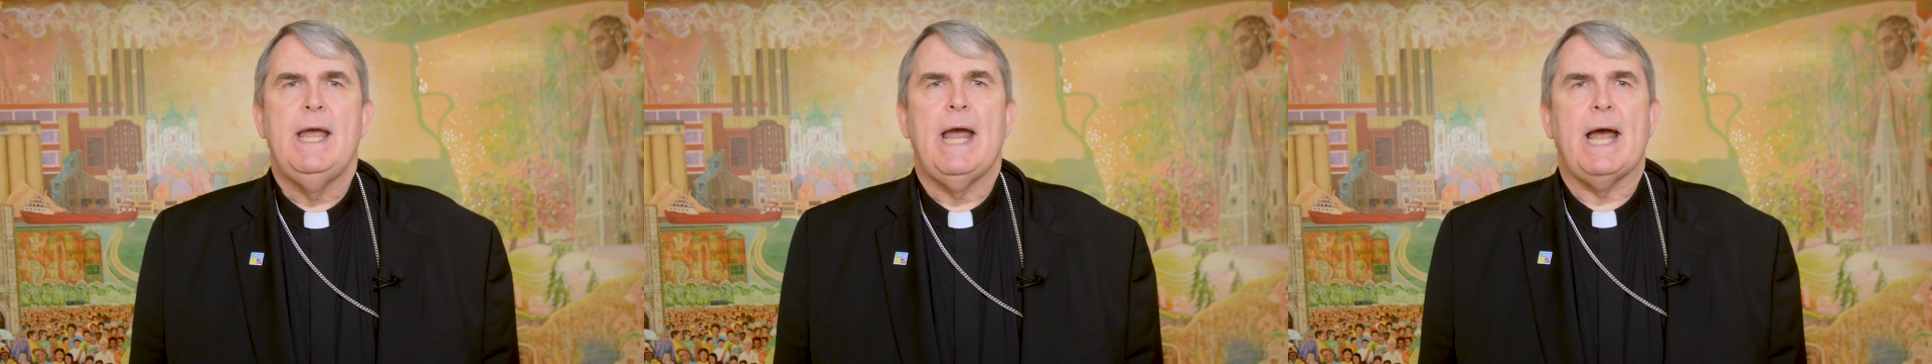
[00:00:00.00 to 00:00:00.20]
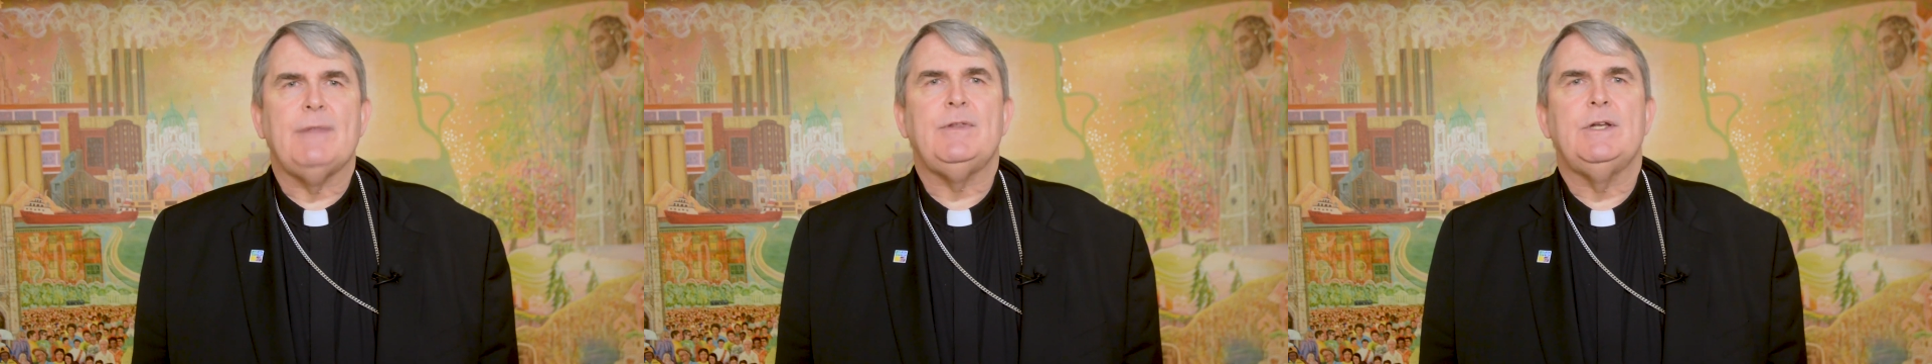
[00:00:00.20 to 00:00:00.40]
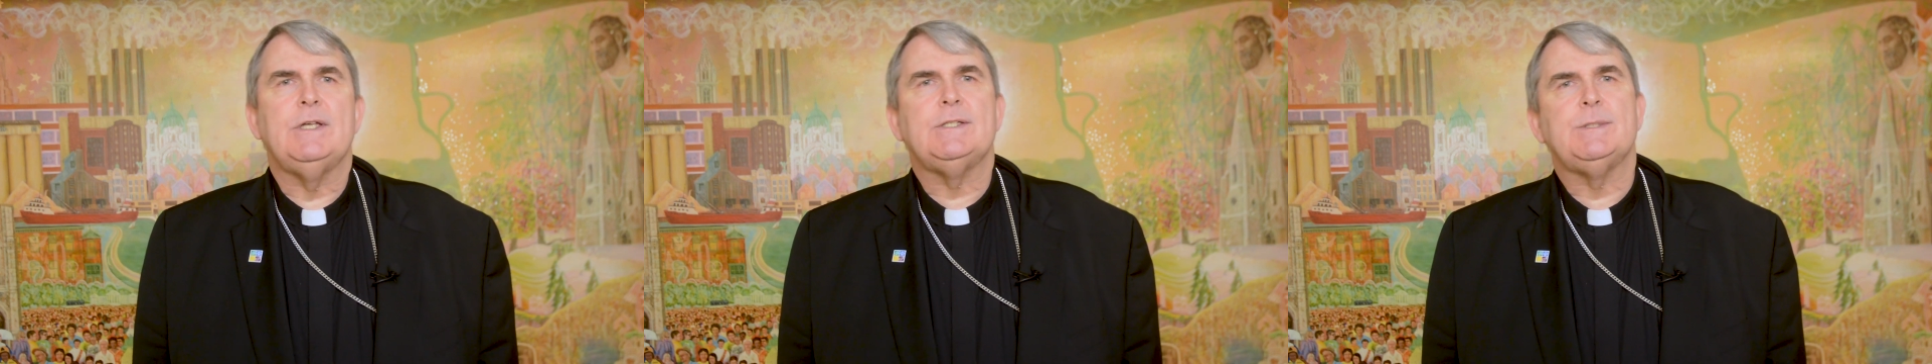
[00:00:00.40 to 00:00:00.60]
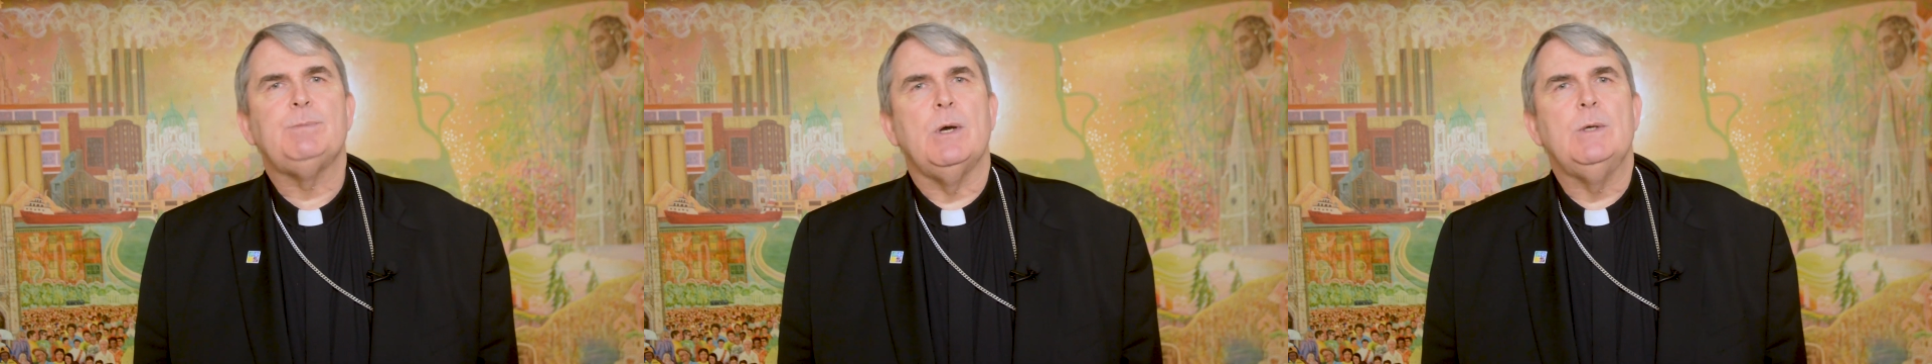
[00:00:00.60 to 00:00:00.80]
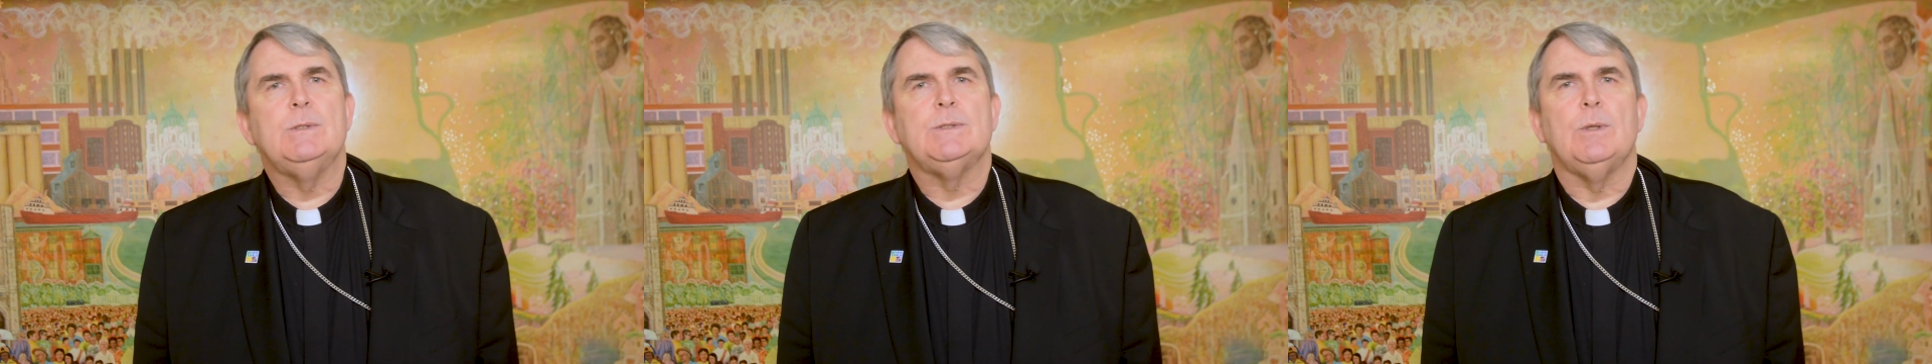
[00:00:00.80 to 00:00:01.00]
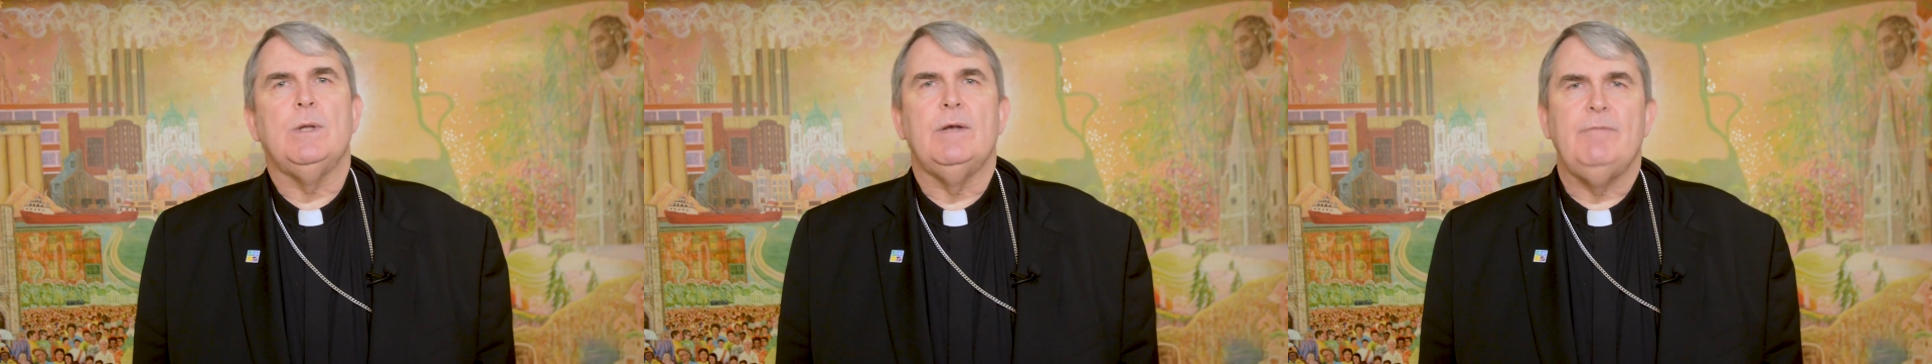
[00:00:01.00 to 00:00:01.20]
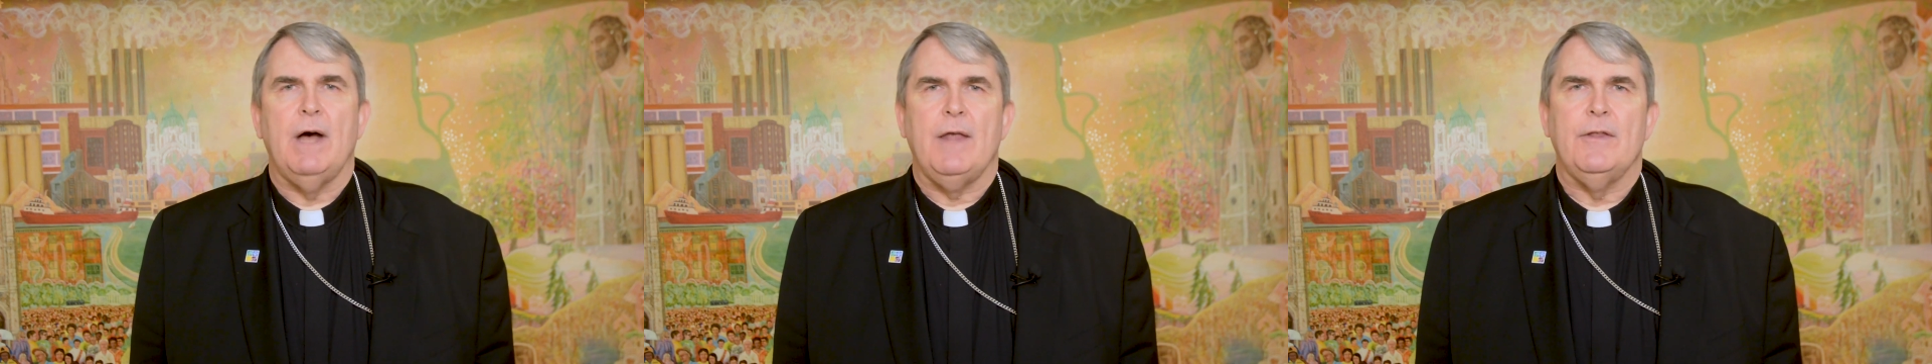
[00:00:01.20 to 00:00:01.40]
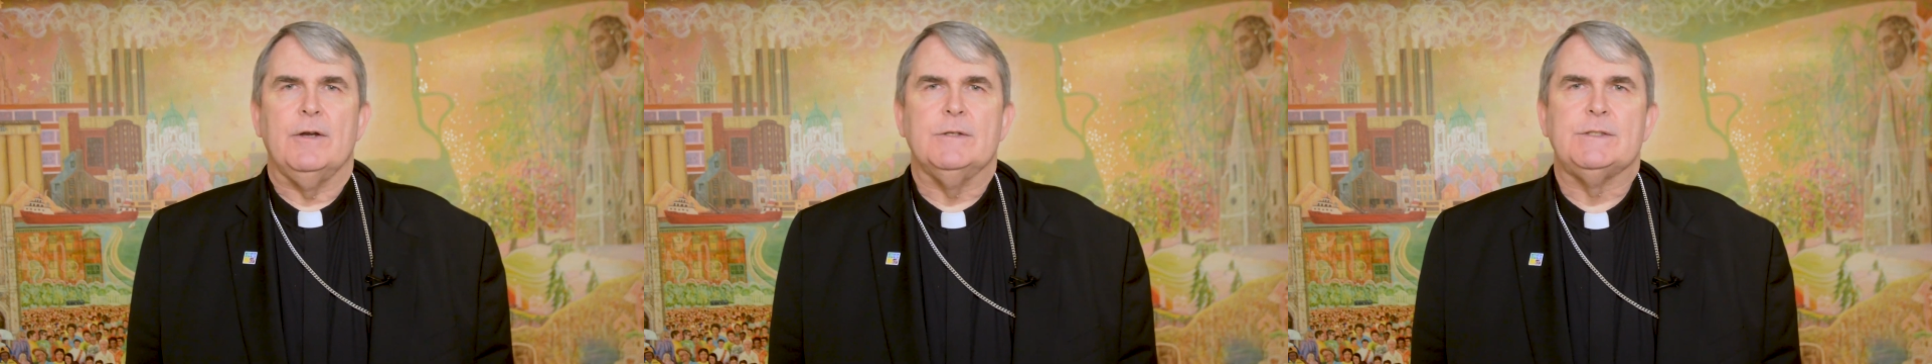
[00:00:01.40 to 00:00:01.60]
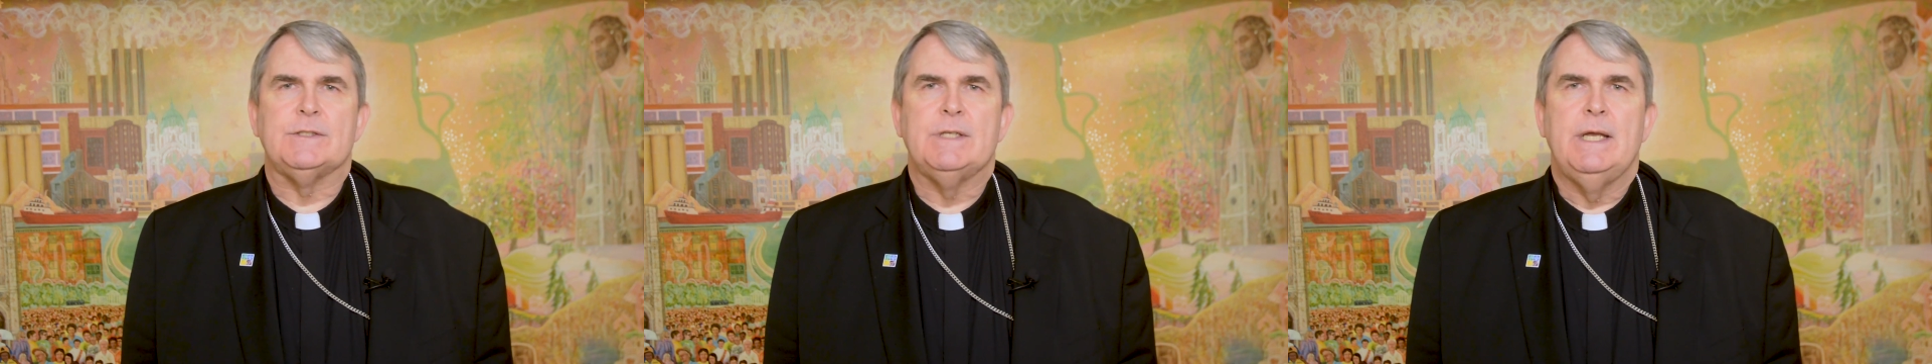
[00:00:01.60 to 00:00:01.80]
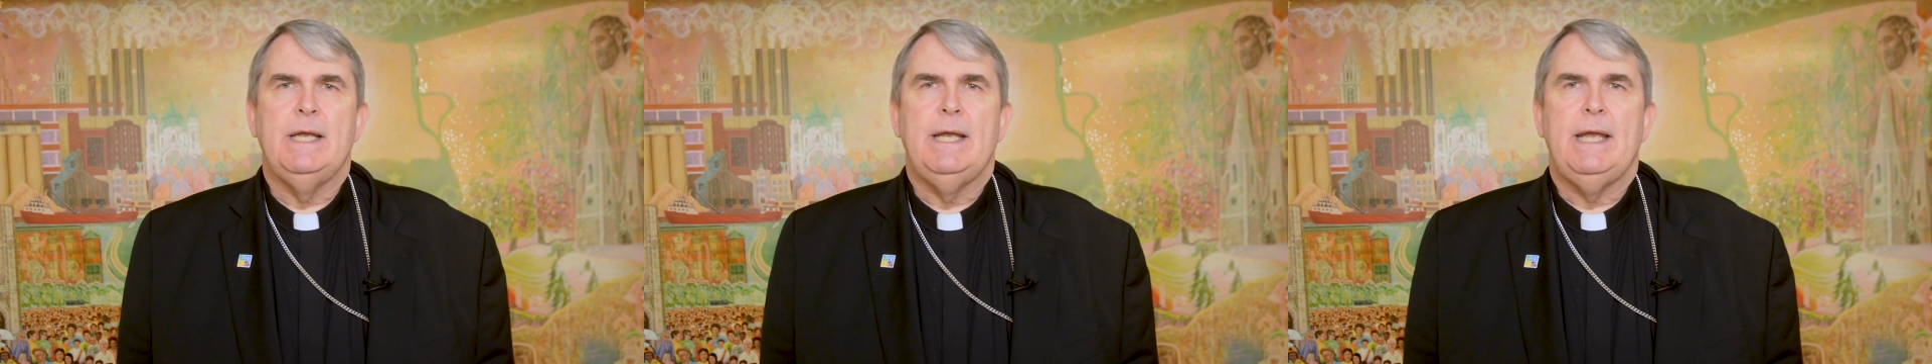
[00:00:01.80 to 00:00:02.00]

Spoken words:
at the disposal of others